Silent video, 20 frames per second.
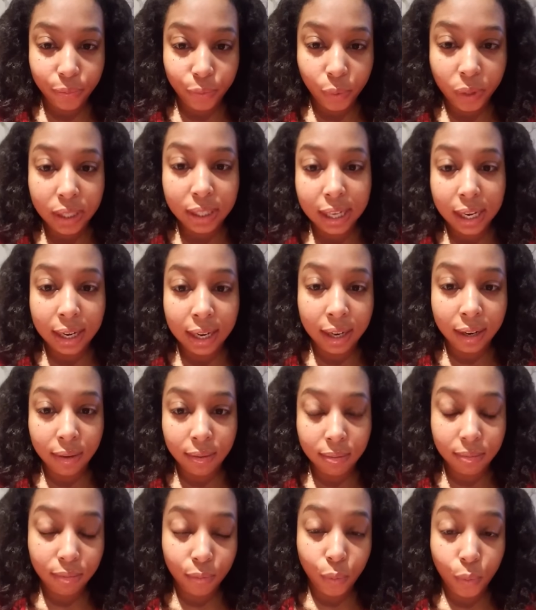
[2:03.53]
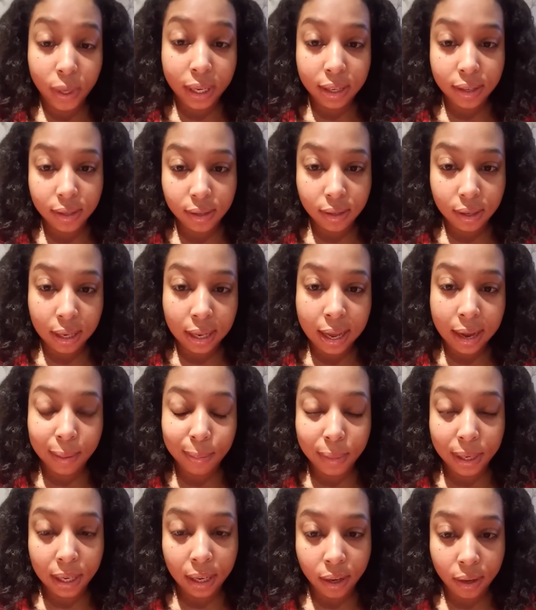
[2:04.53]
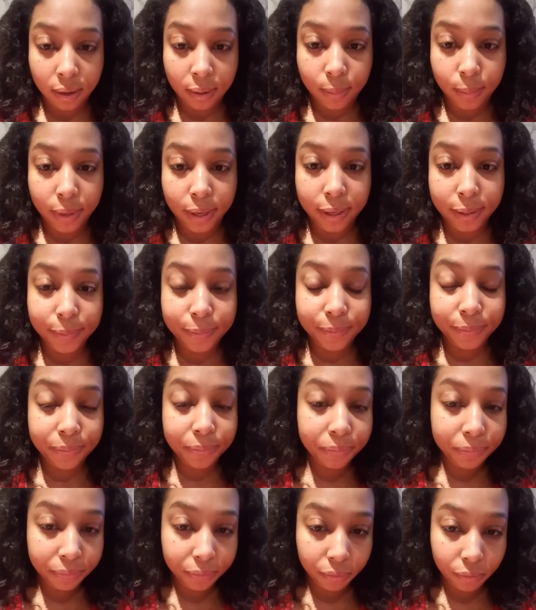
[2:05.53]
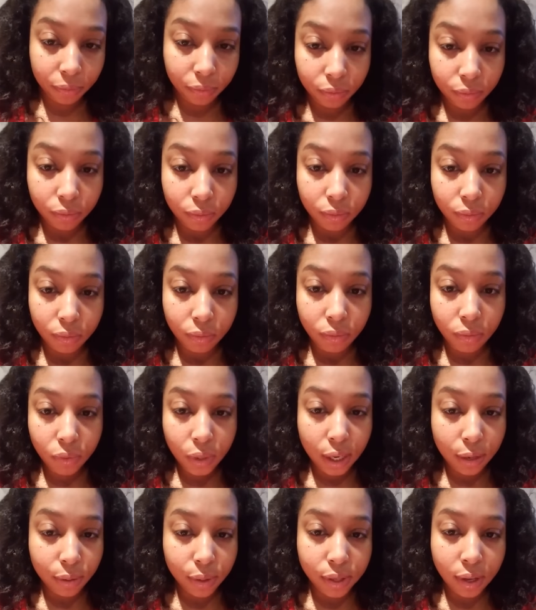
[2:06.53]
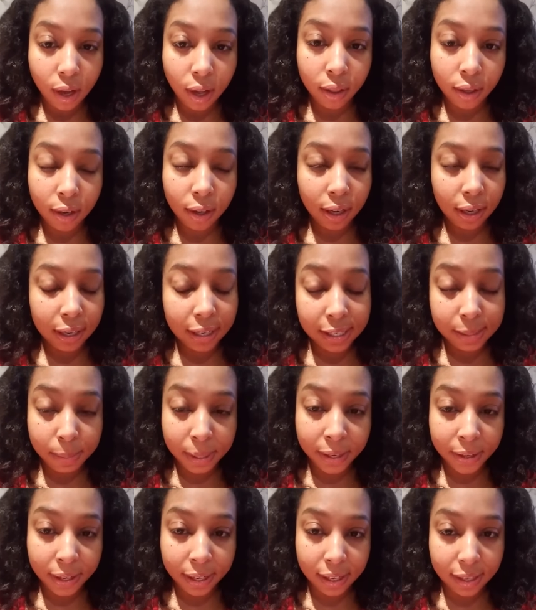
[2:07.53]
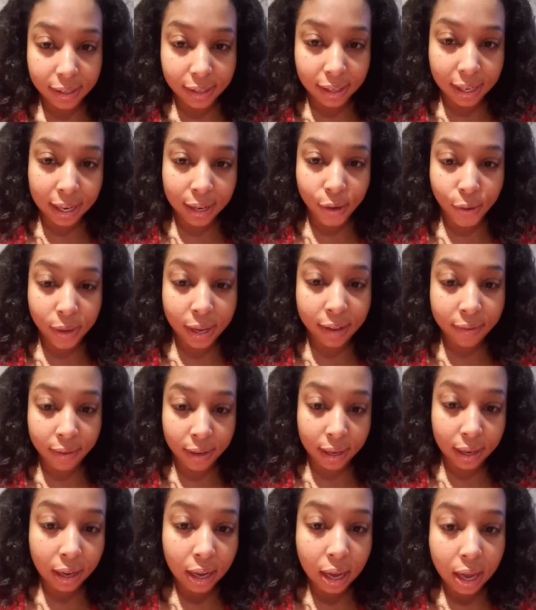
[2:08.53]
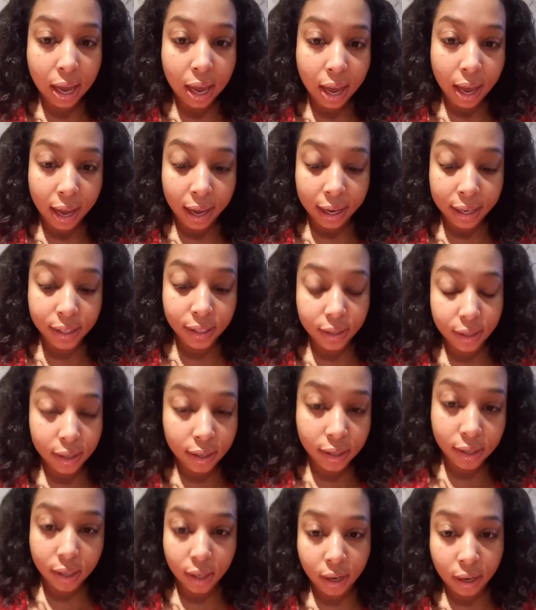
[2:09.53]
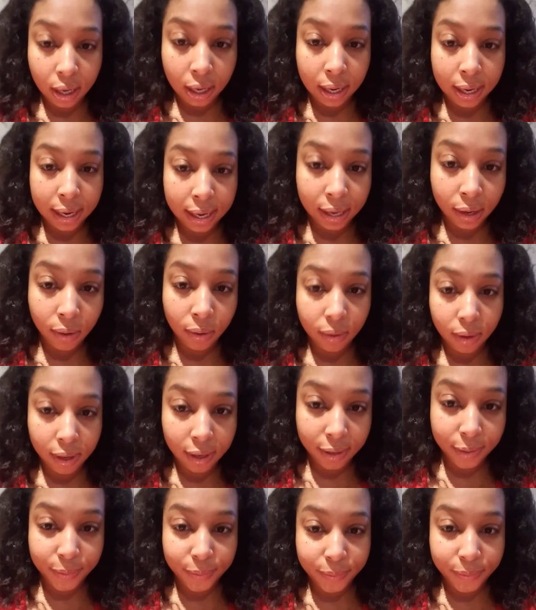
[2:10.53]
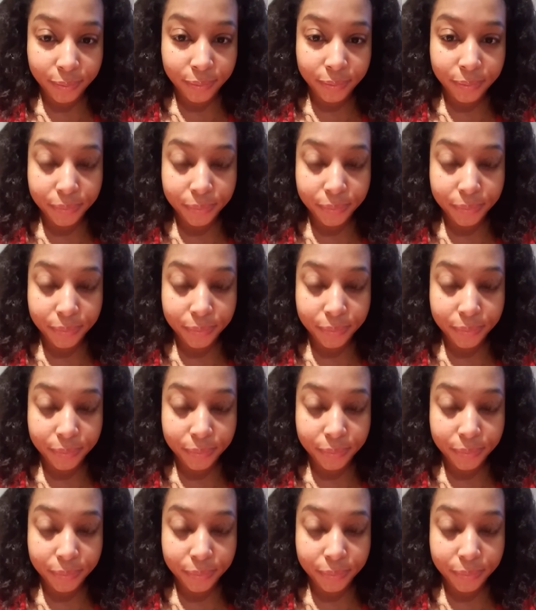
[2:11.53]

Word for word: which I did waste a lot of money on, but it was all learning experience. I do have an excellent attorney now. Um,